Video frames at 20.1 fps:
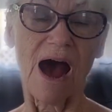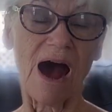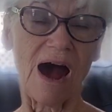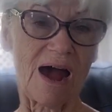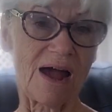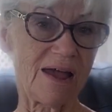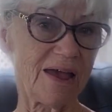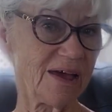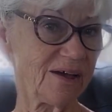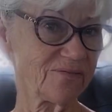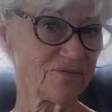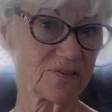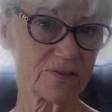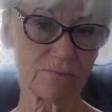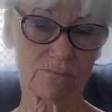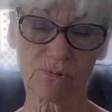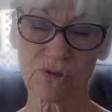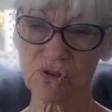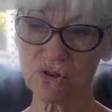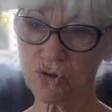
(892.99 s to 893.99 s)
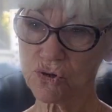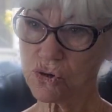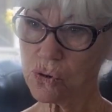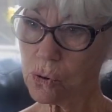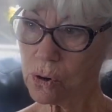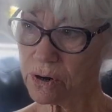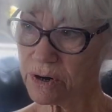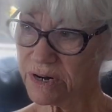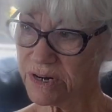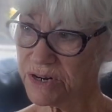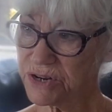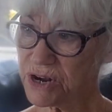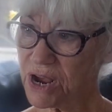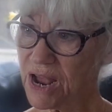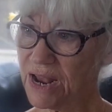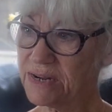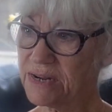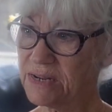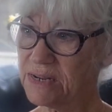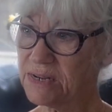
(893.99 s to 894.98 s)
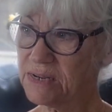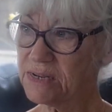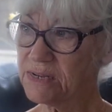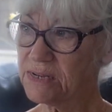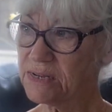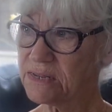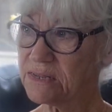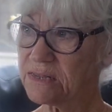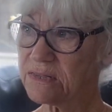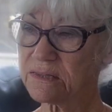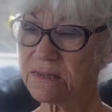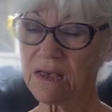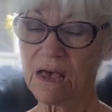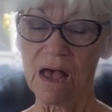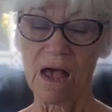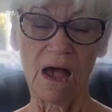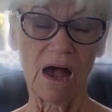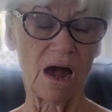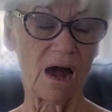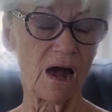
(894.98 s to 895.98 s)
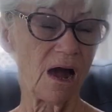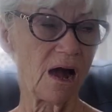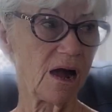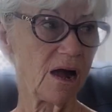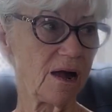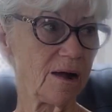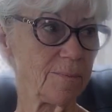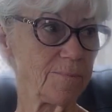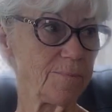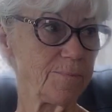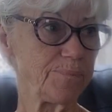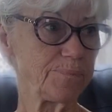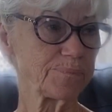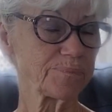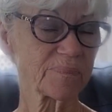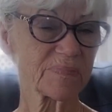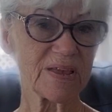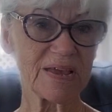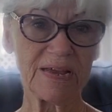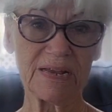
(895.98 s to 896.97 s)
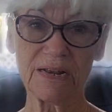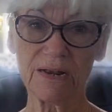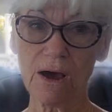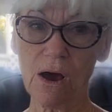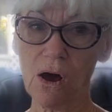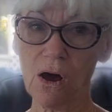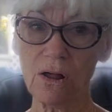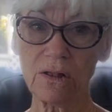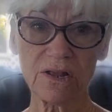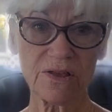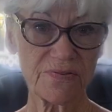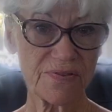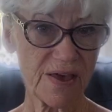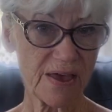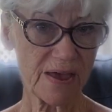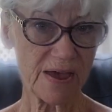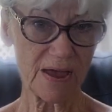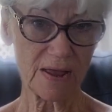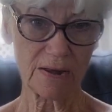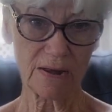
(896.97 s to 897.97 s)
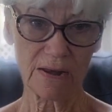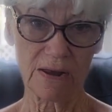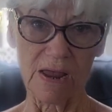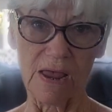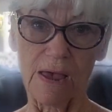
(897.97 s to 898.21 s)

I have some storage ideas um, and all of that.